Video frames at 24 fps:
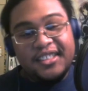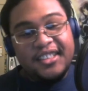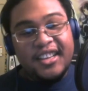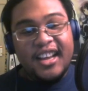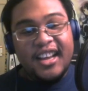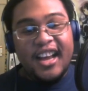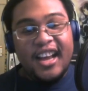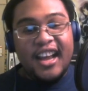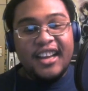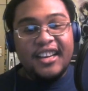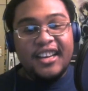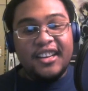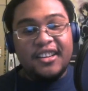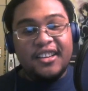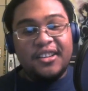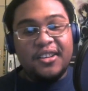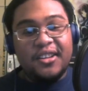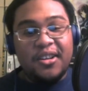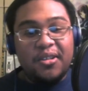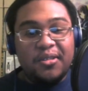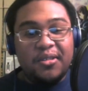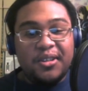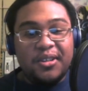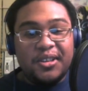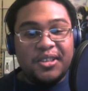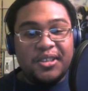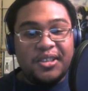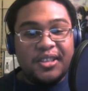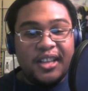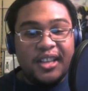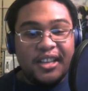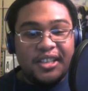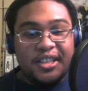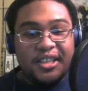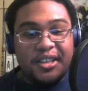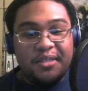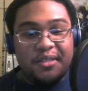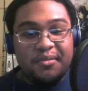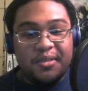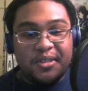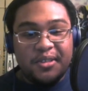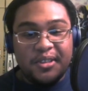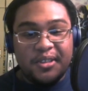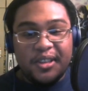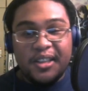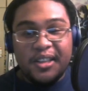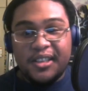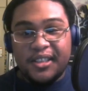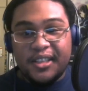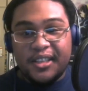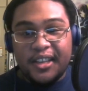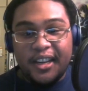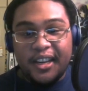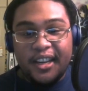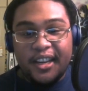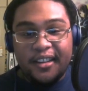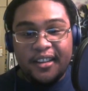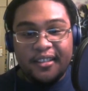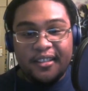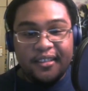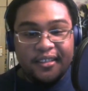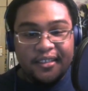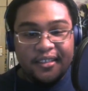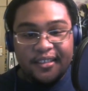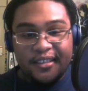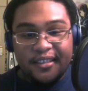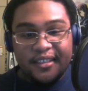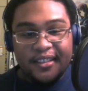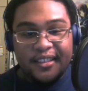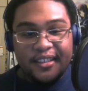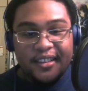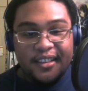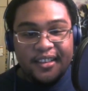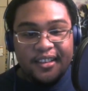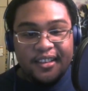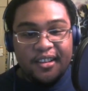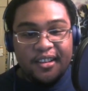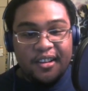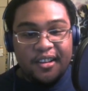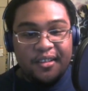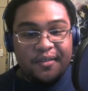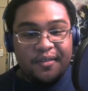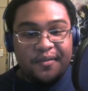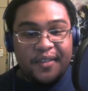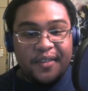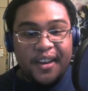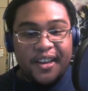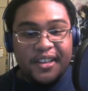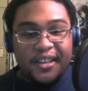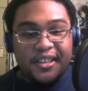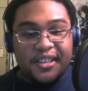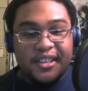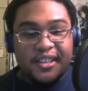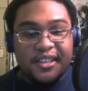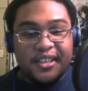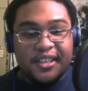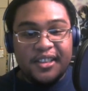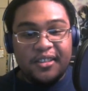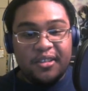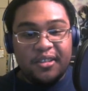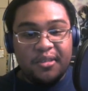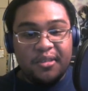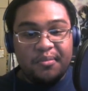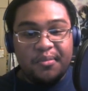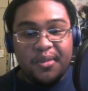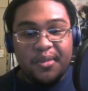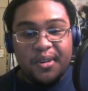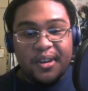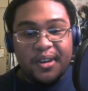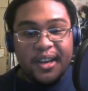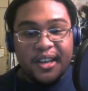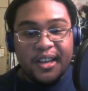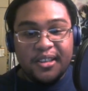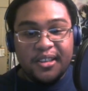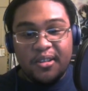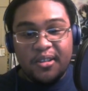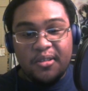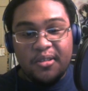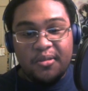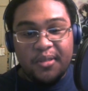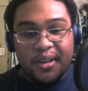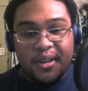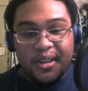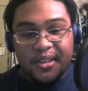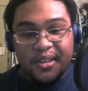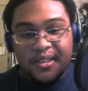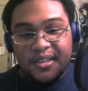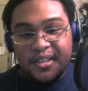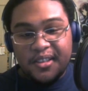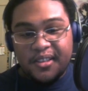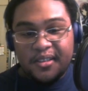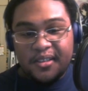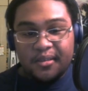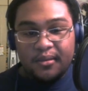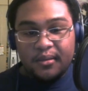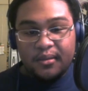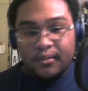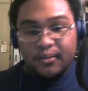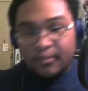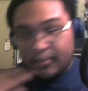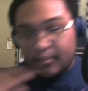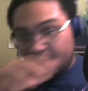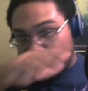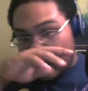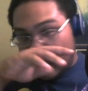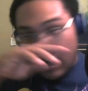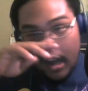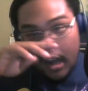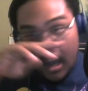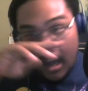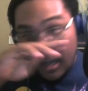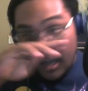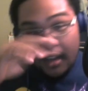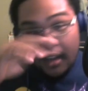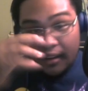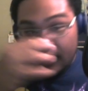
I didn't notice that she was listening in. Her face is in her book as always. Ah!